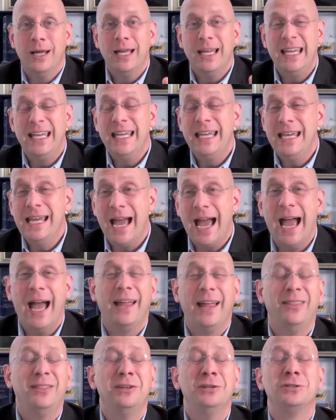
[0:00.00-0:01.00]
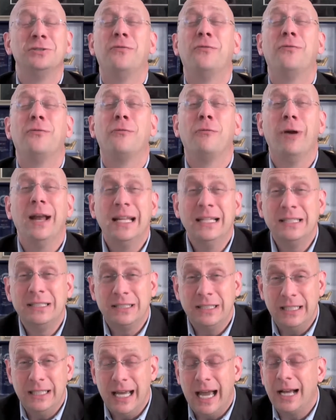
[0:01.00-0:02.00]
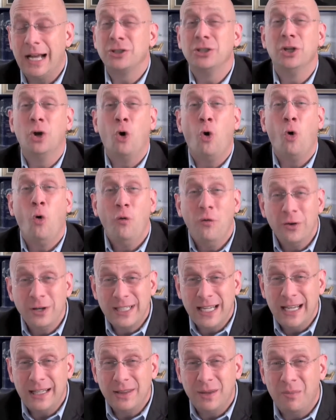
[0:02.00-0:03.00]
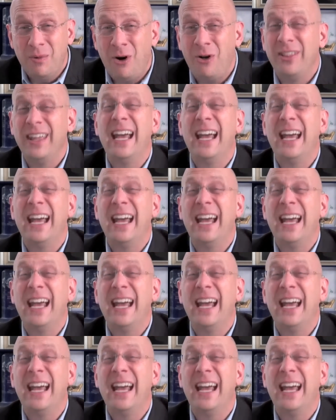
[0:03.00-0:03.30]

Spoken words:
he had this frenzy actually overtake the mall.